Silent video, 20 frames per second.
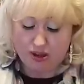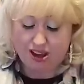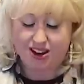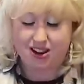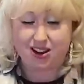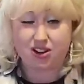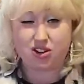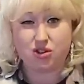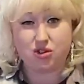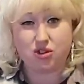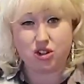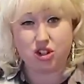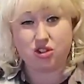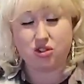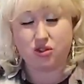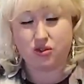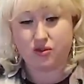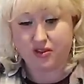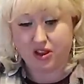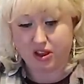been a
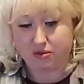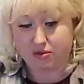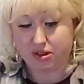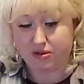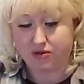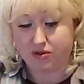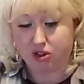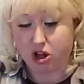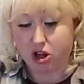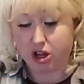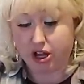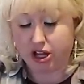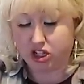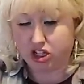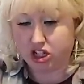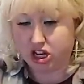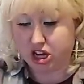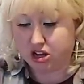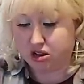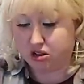traditional family vlogging
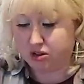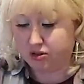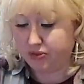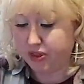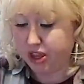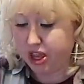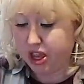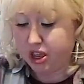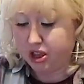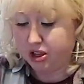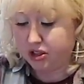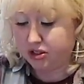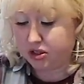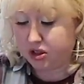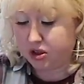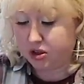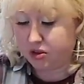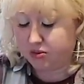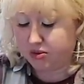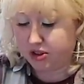channel.
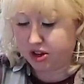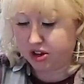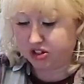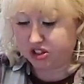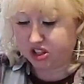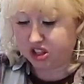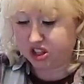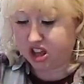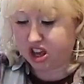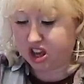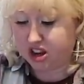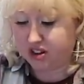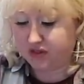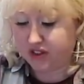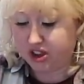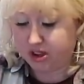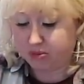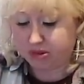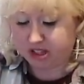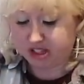So there's a lot of
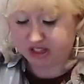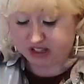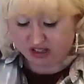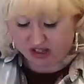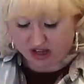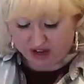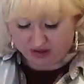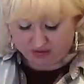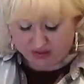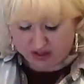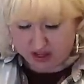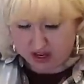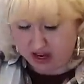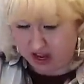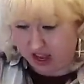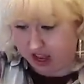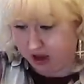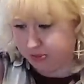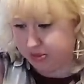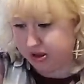family stuff that
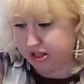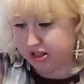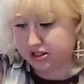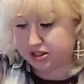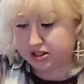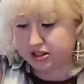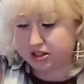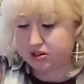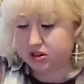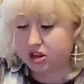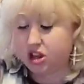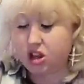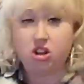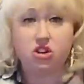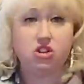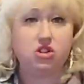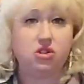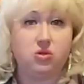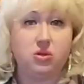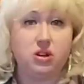happens and
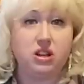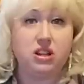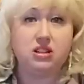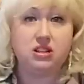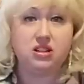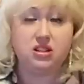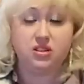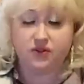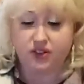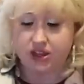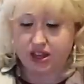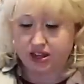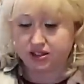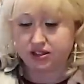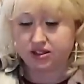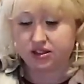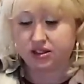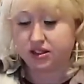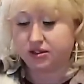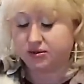joyous events